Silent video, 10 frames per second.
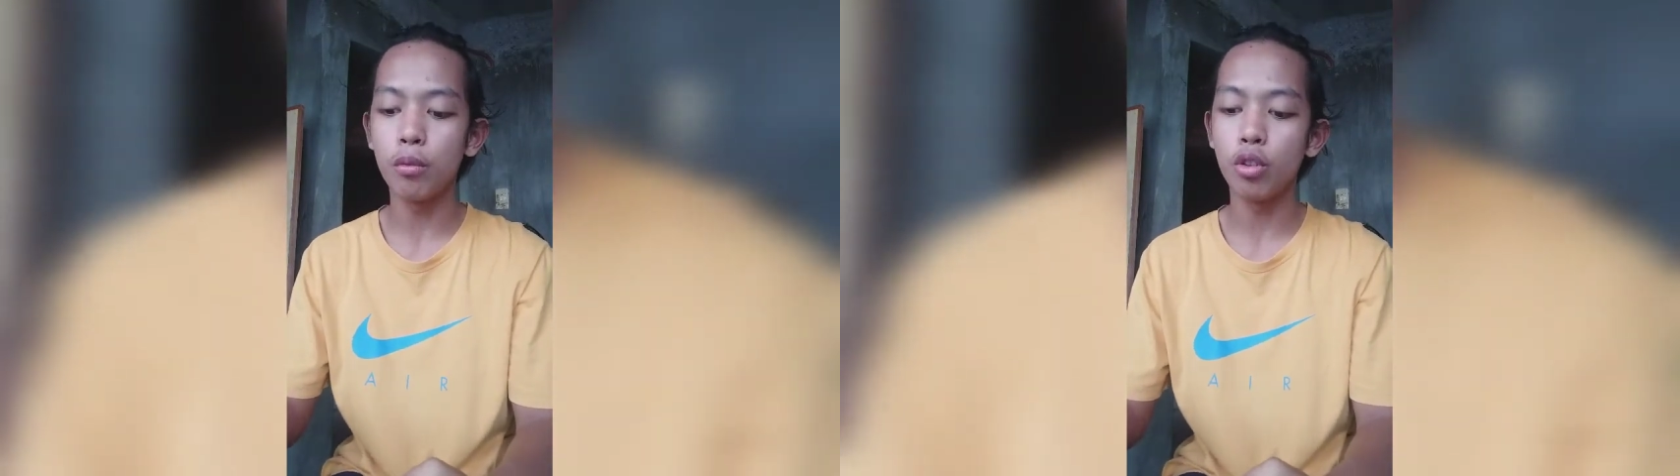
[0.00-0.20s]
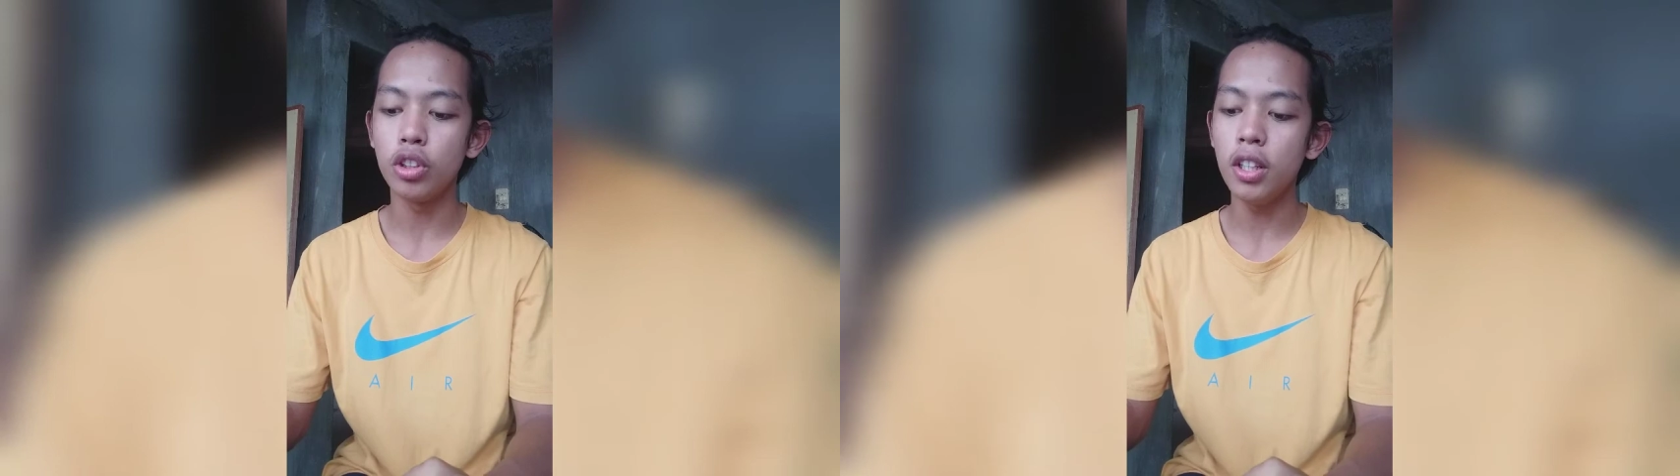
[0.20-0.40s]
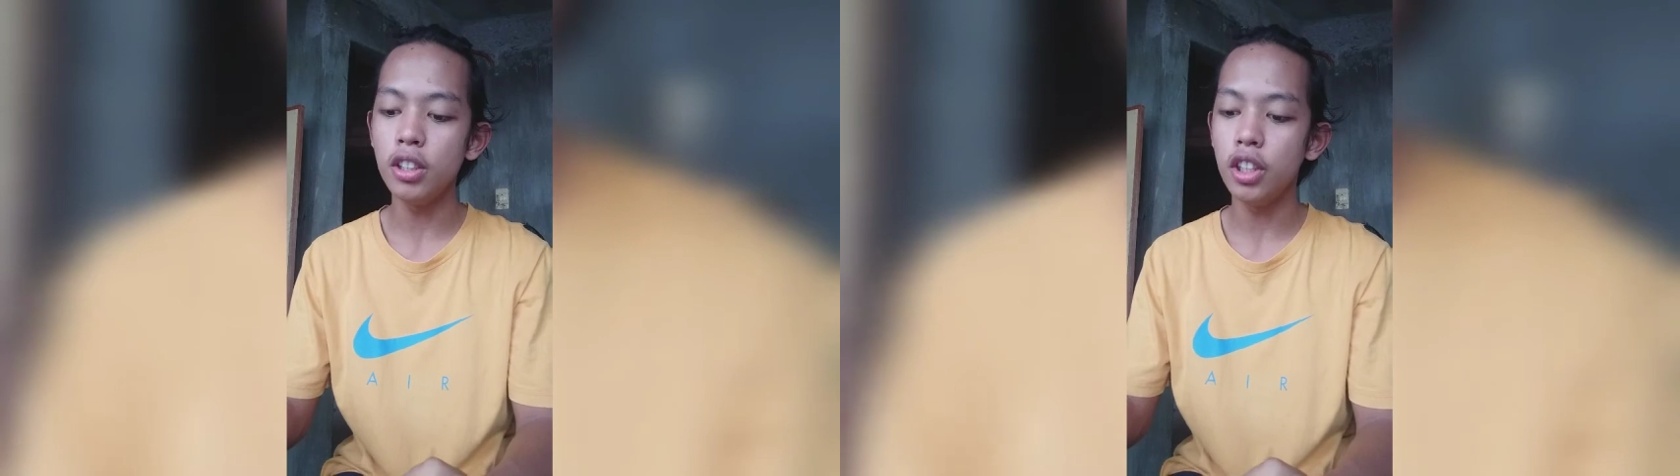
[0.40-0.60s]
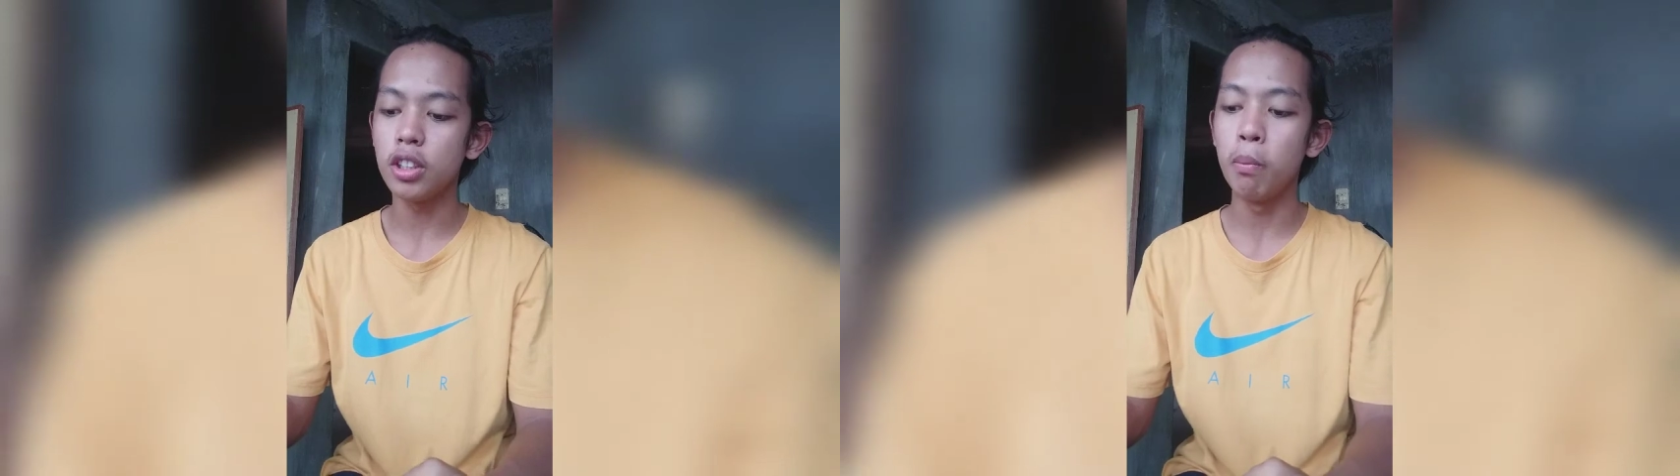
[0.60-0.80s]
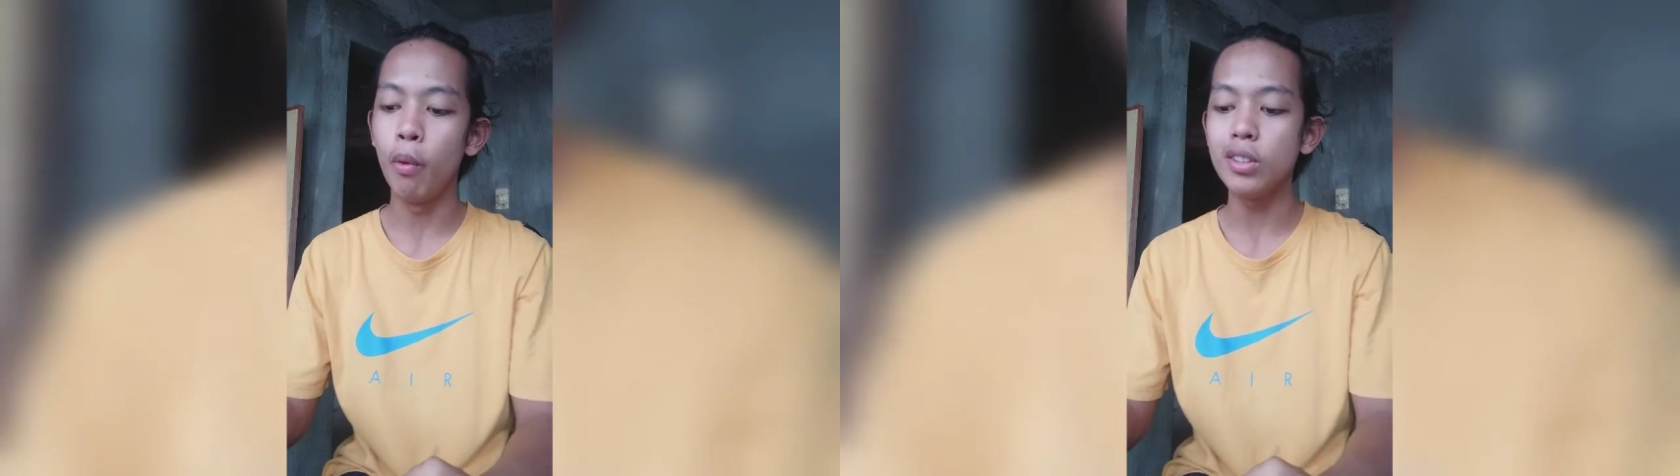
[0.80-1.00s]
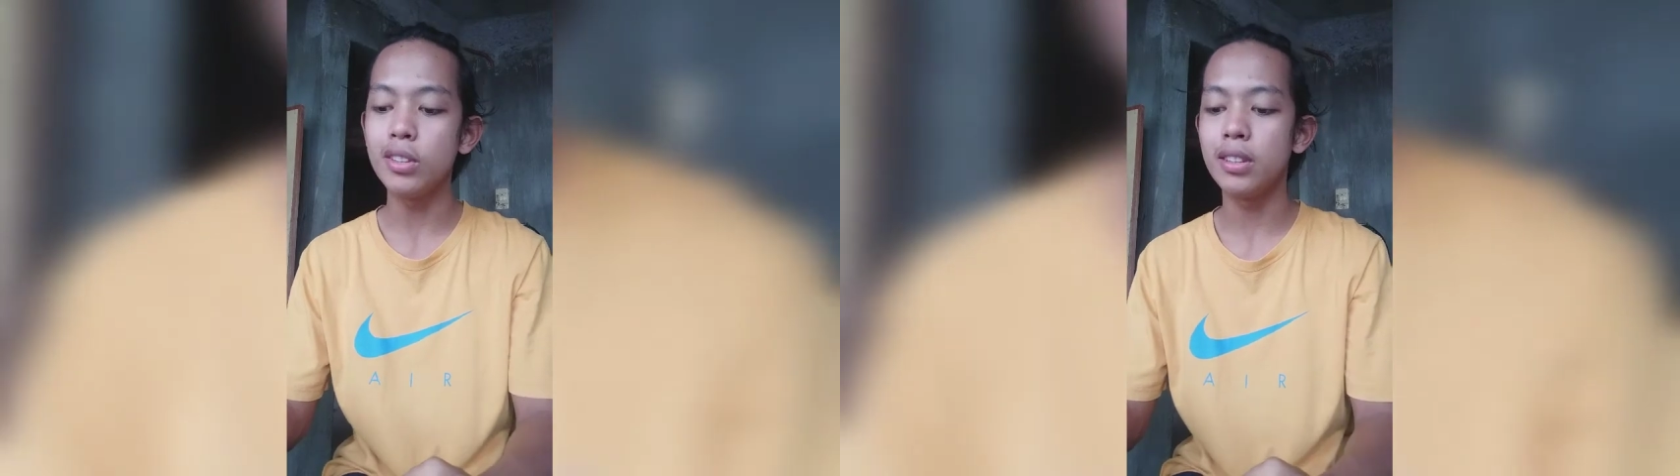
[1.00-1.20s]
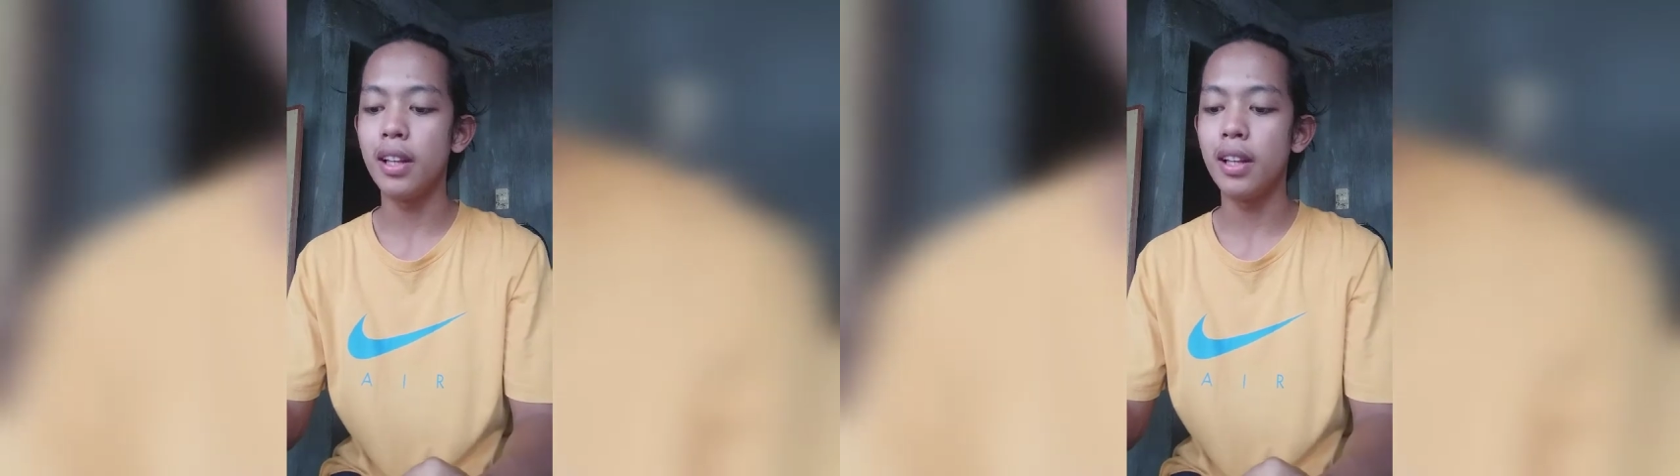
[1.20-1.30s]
adapt to changes